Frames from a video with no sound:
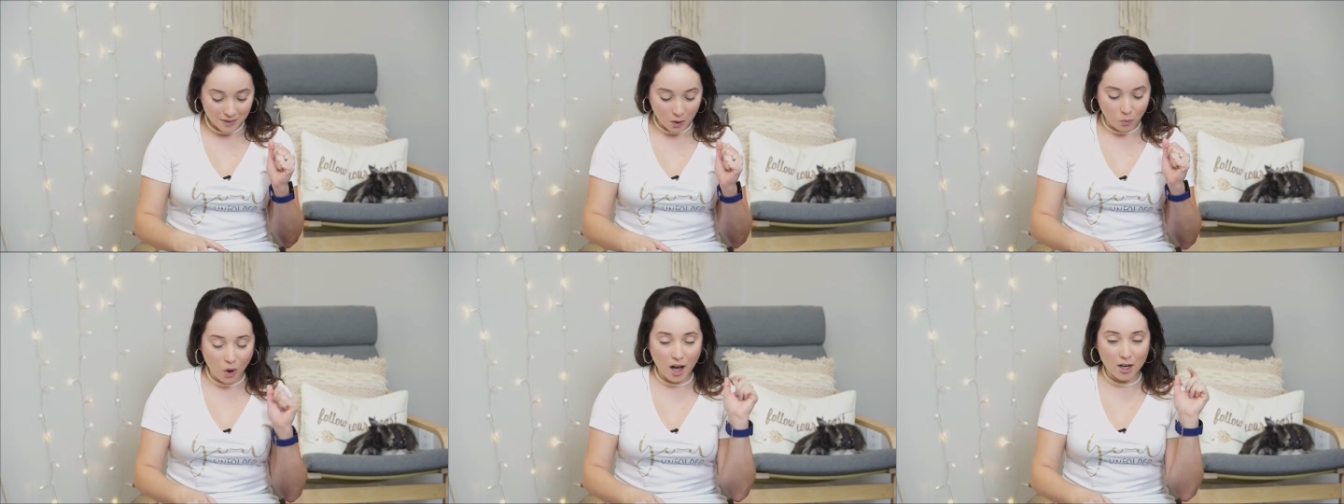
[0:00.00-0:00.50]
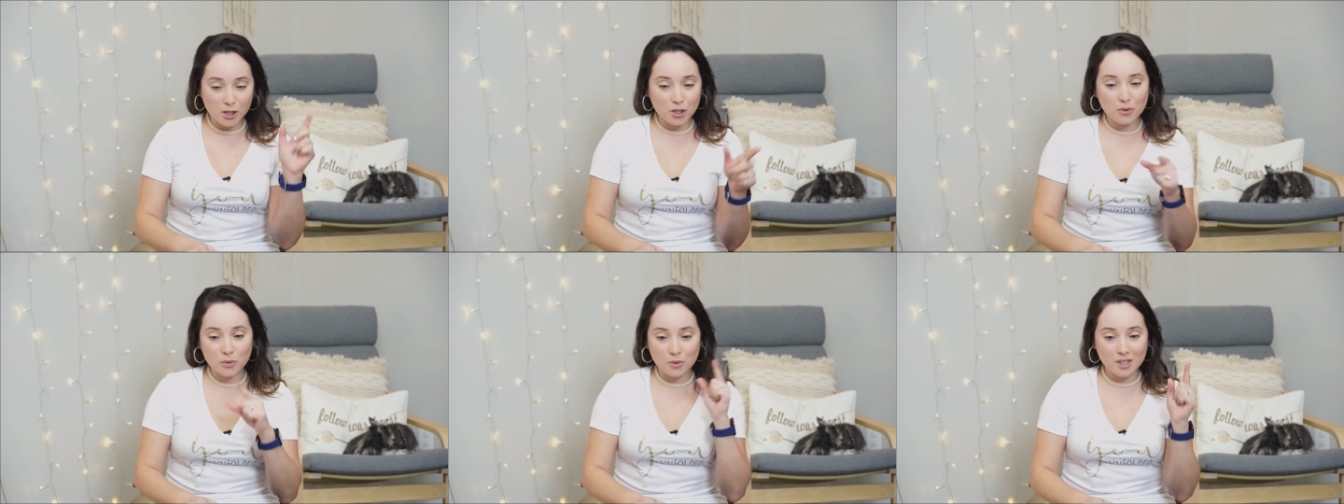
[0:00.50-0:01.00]
while
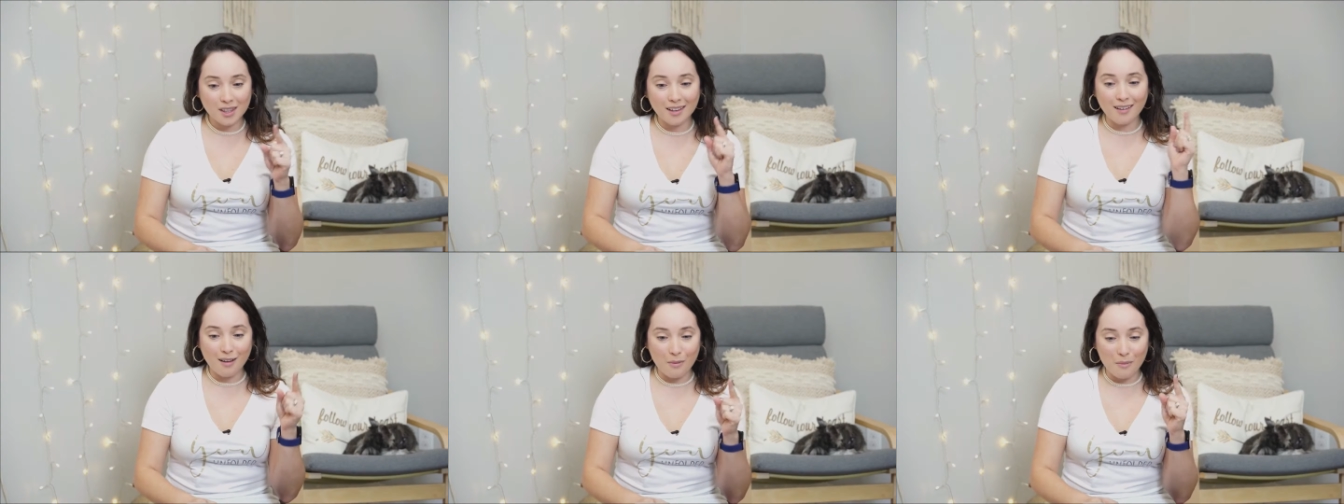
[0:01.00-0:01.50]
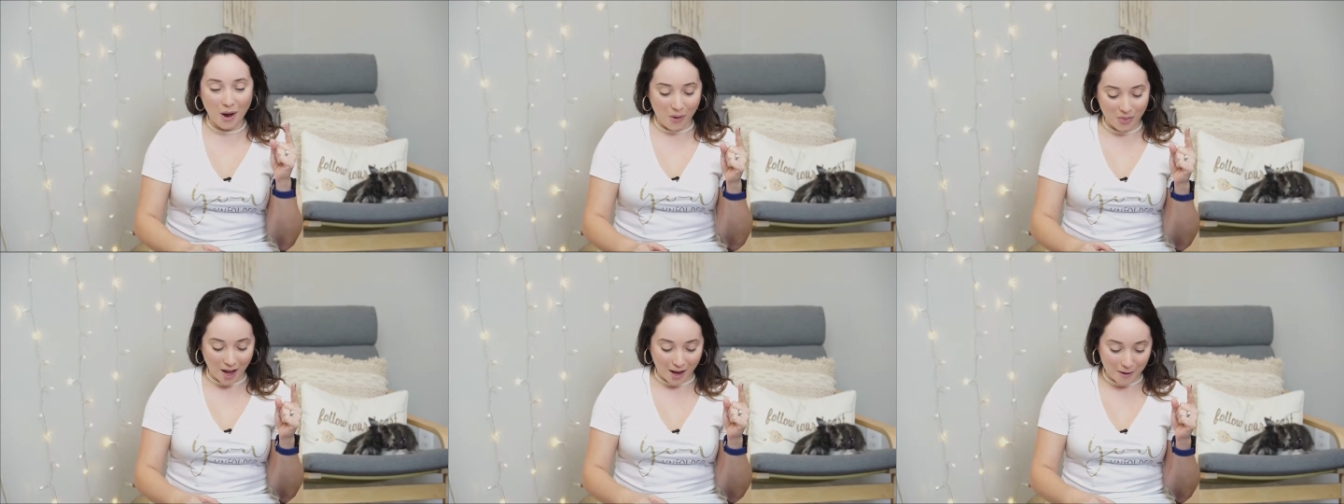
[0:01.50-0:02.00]
you think
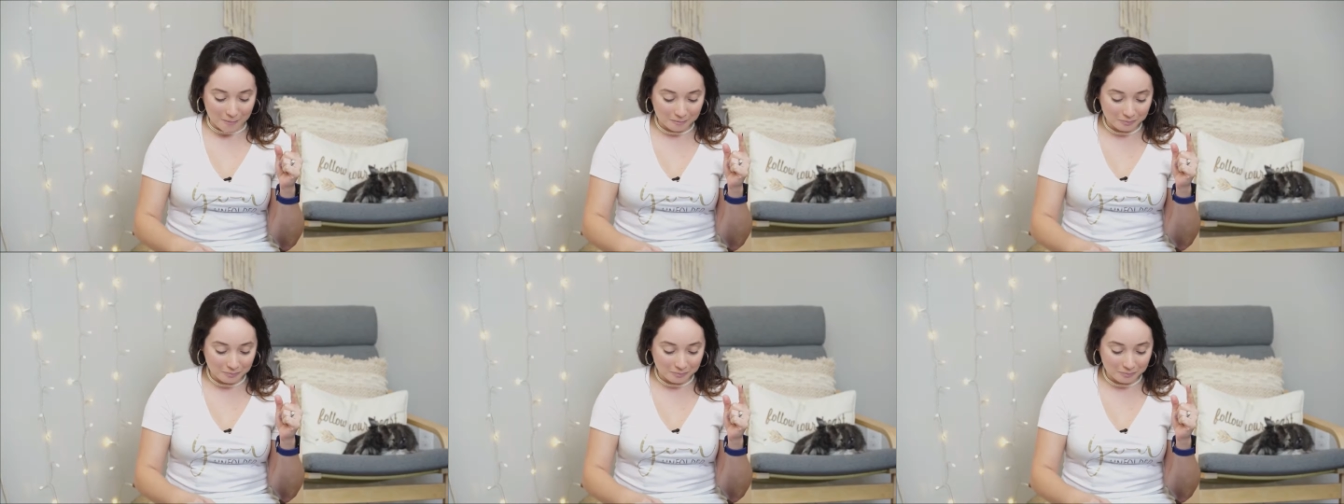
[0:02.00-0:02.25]
about that,